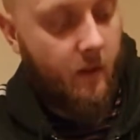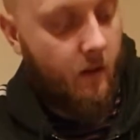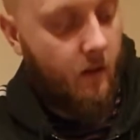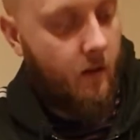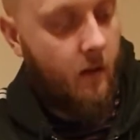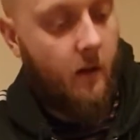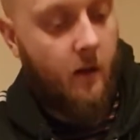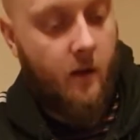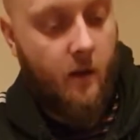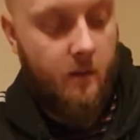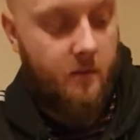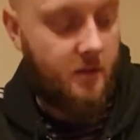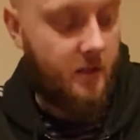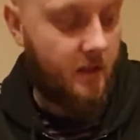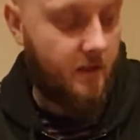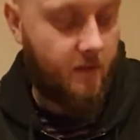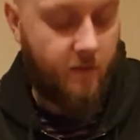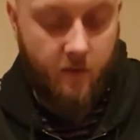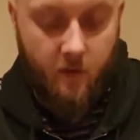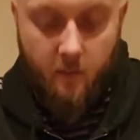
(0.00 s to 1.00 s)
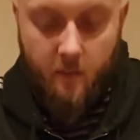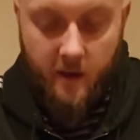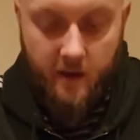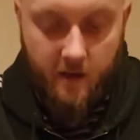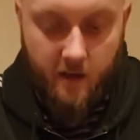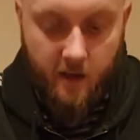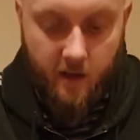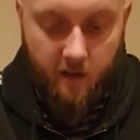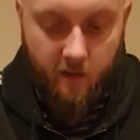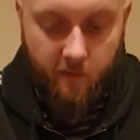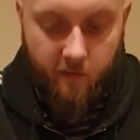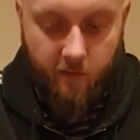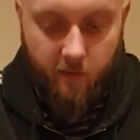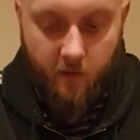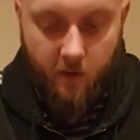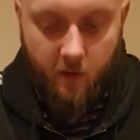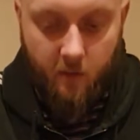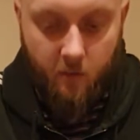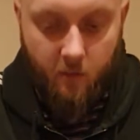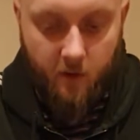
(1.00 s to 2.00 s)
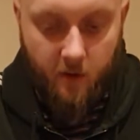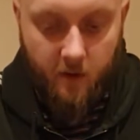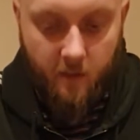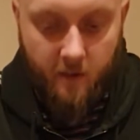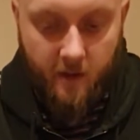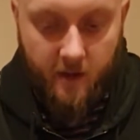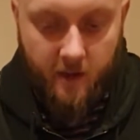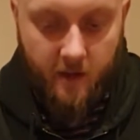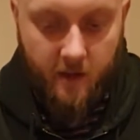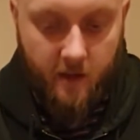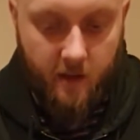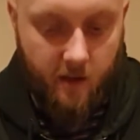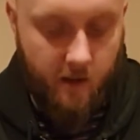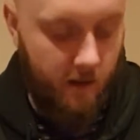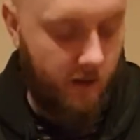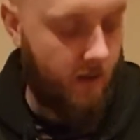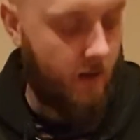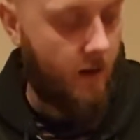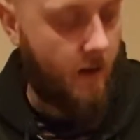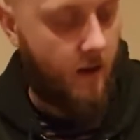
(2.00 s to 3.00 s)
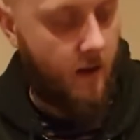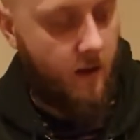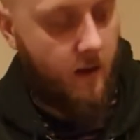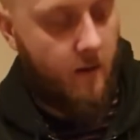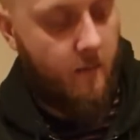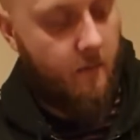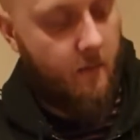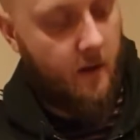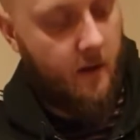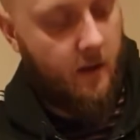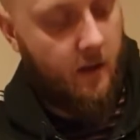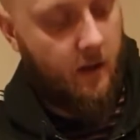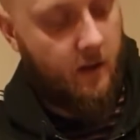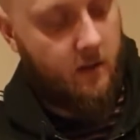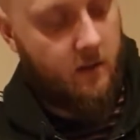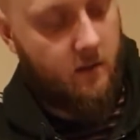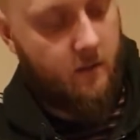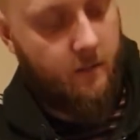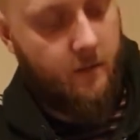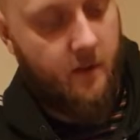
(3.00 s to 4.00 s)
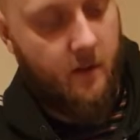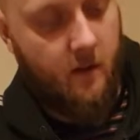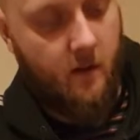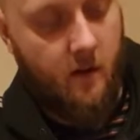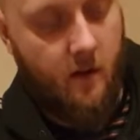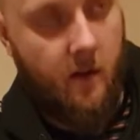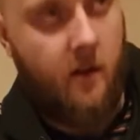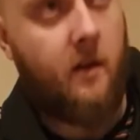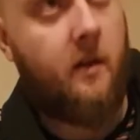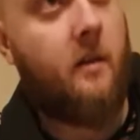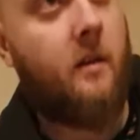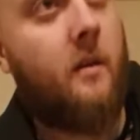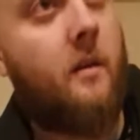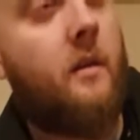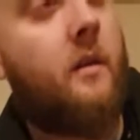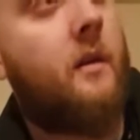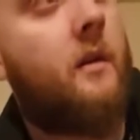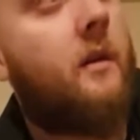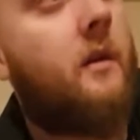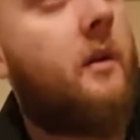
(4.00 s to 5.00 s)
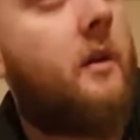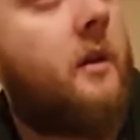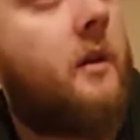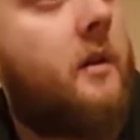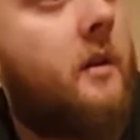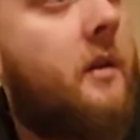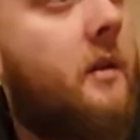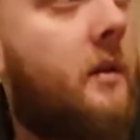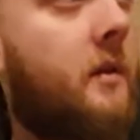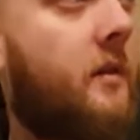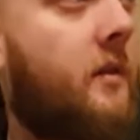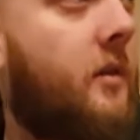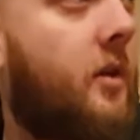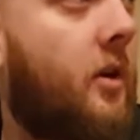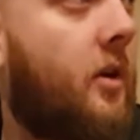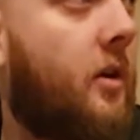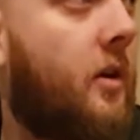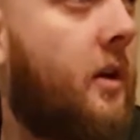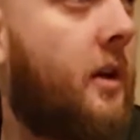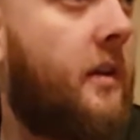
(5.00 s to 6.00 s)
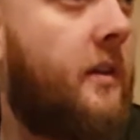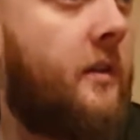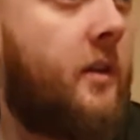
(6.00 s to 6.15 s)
so that's for the main deck. 41 in the main deck. I think it's something like 30